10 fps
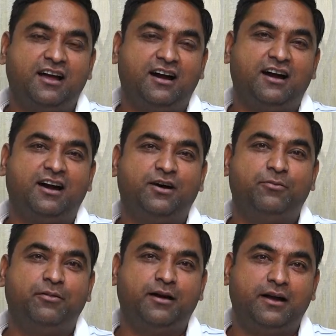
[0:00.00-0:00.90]
I
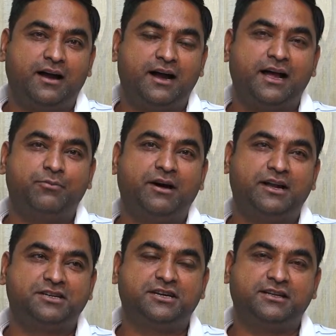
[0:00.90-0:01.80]
am
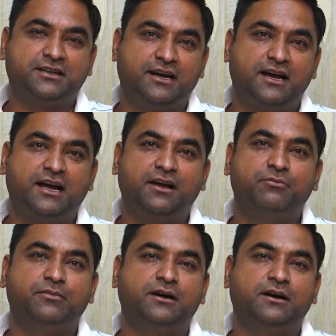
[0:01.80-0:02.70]
Harshath. I
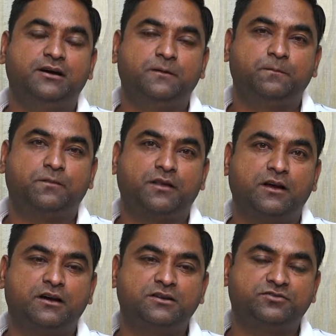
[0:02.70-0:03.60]
am
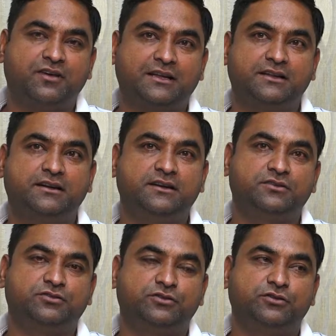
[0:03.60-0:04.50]
Sahar's father.
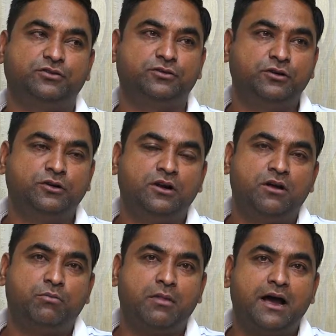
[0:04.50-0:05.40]
So
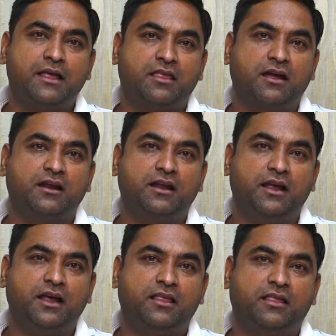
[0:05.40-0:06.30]
my son
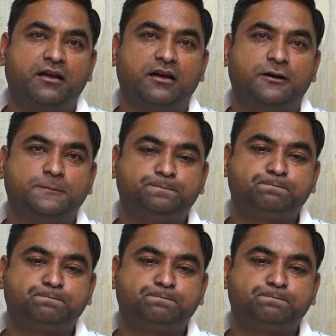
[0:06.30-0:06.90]
is currently